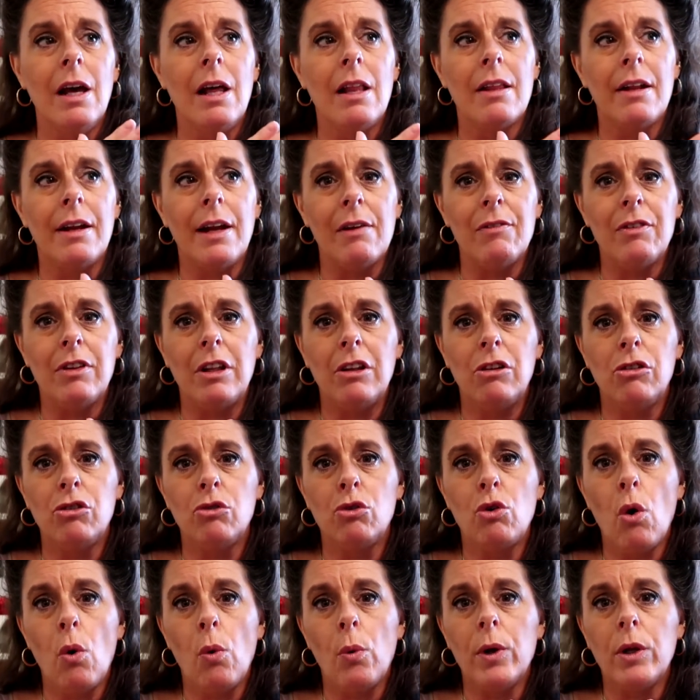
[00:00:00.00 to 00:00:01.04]
that everything's
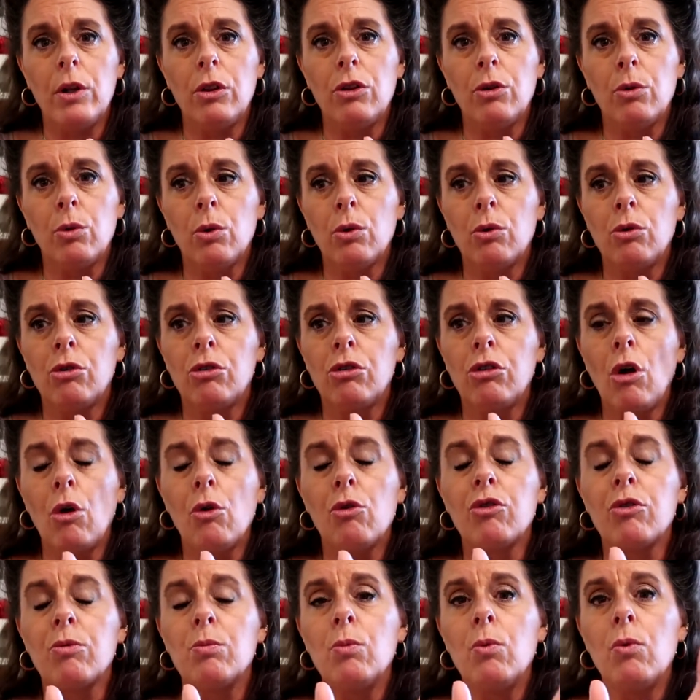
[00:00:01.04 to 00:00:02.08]
going through so
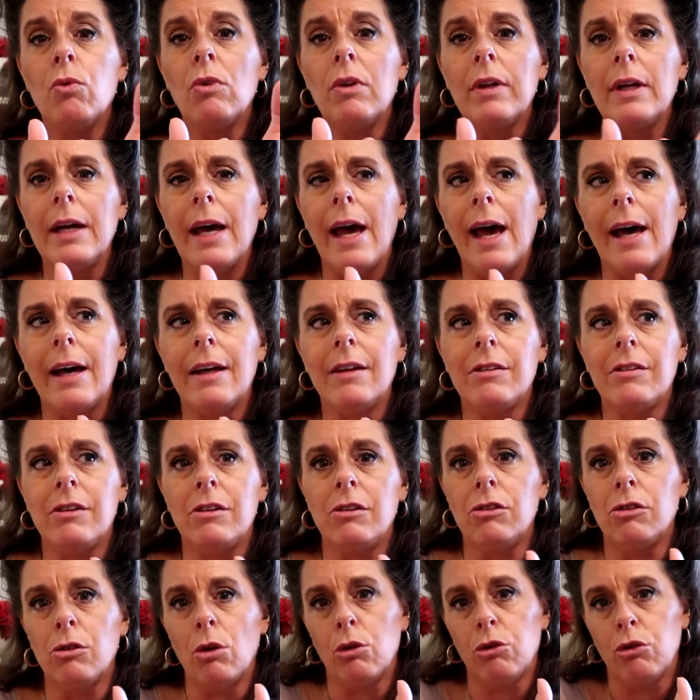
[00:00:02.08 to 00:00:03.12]
smoothly as in
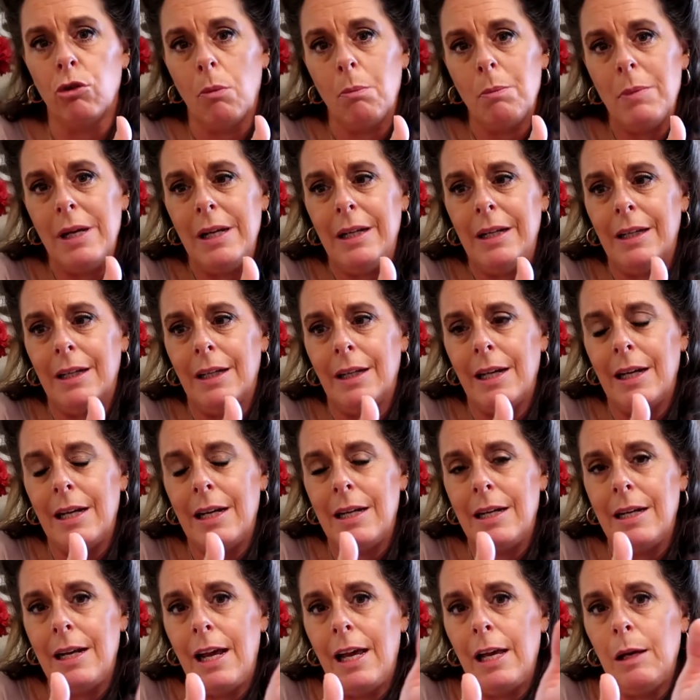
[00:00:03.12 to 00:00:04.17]
social media
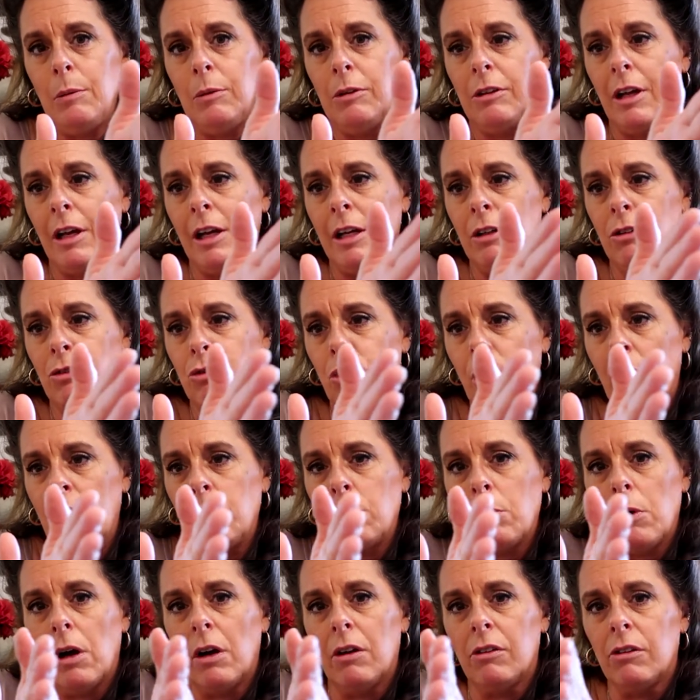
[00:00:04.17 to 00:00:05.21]
and names and
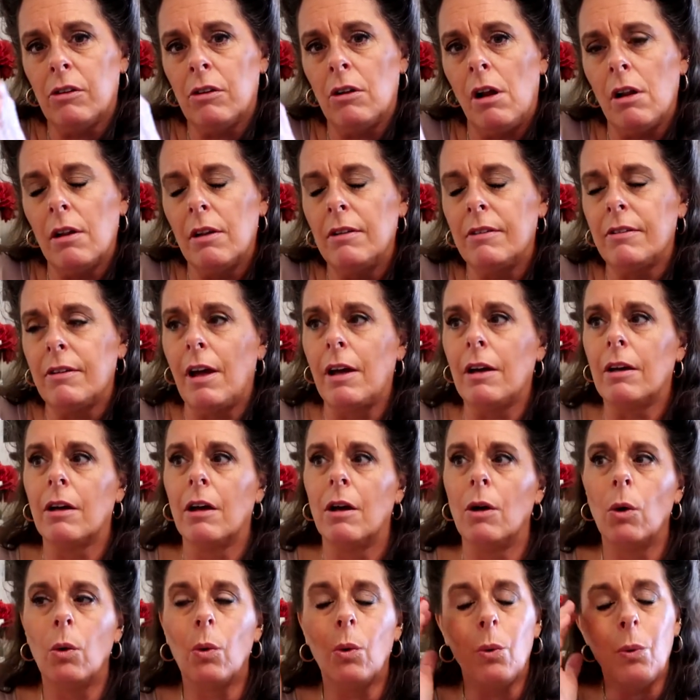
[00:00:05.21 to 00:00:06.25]
trademarks and all. It's like,
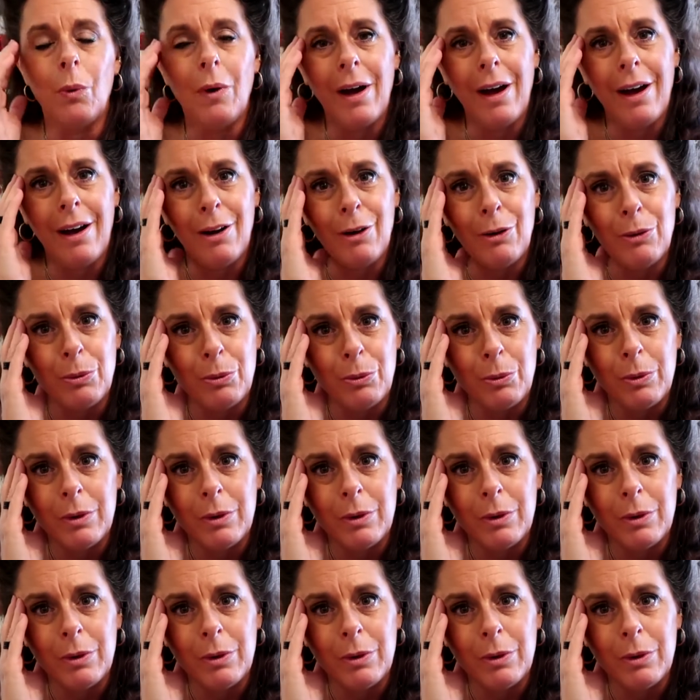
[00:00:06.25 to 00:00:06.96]
wow.